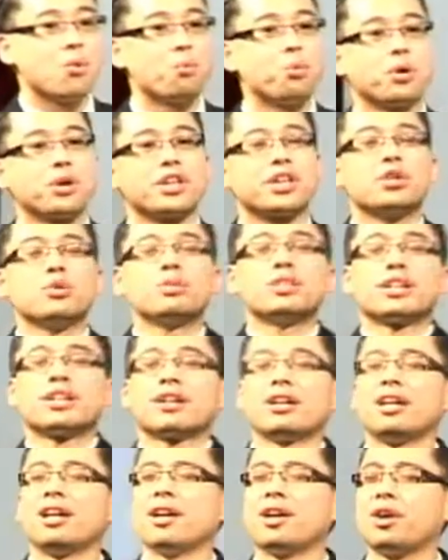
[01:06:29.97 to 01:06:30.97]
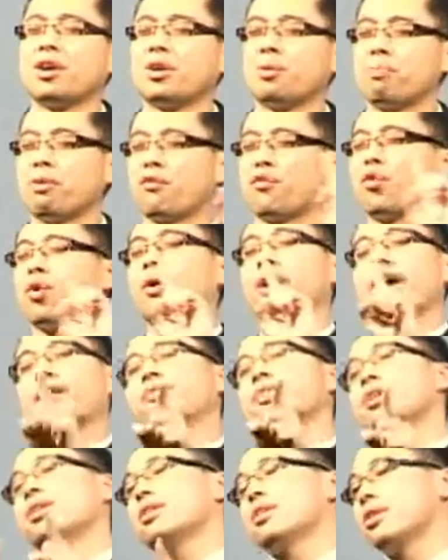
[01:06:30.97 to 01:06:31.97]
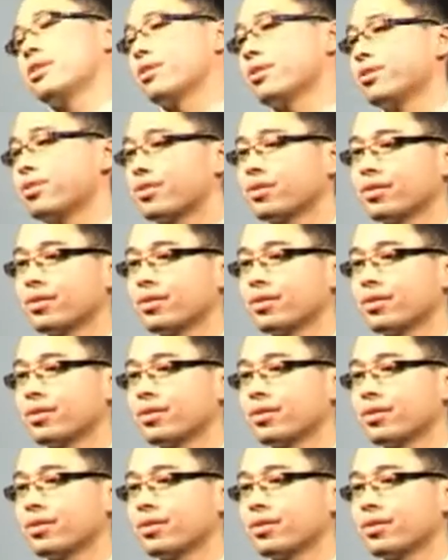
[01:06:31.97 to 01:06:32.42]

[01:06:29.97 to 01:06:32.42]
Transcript: where you declare before heaven and earth,